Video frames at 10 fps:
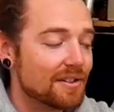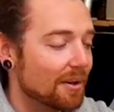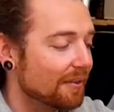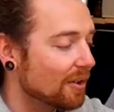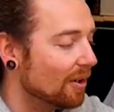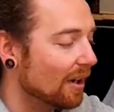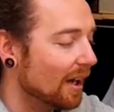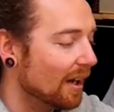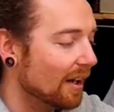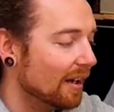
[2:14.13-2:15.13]
So I've got,
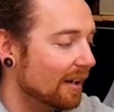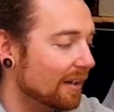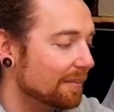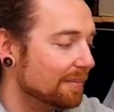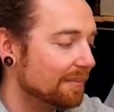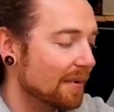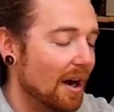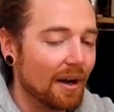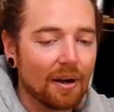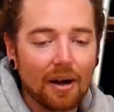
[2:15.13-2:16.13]

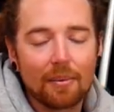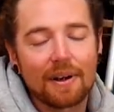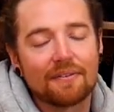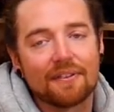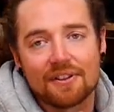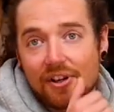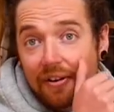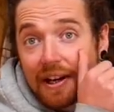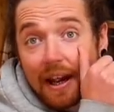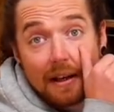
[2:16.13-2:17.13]
I went for the
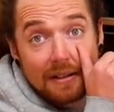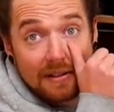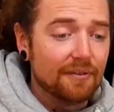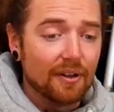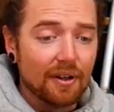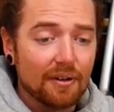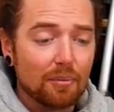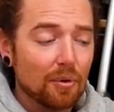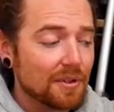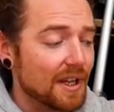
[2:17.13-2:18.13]
jerry cans for
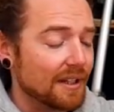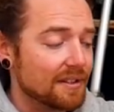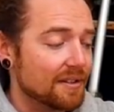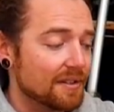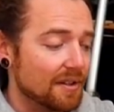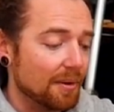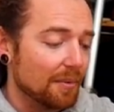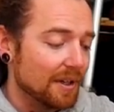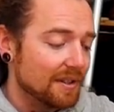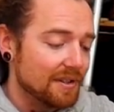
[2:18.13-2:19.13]
water tanks because I
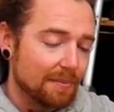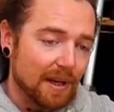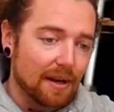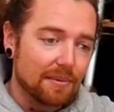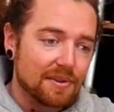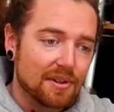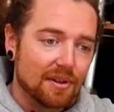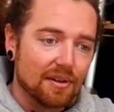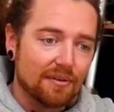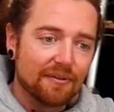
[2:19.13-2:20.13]
wanted to be able
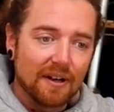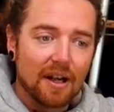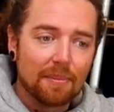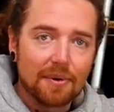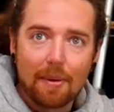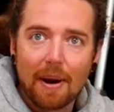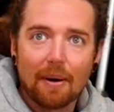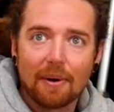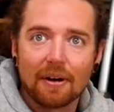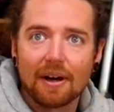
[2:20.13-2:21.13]
to fill up no matter
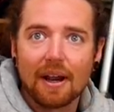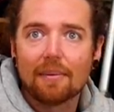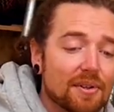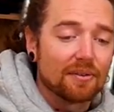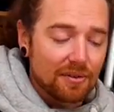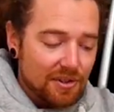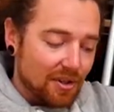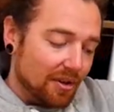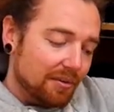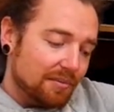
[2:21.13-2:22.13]
where I am, so I've got
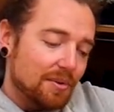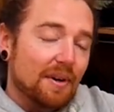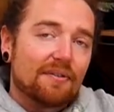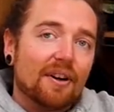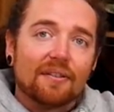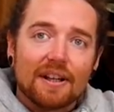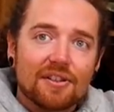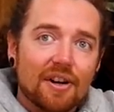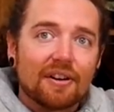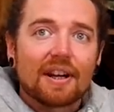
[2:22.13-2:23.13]
two 25-litre jerry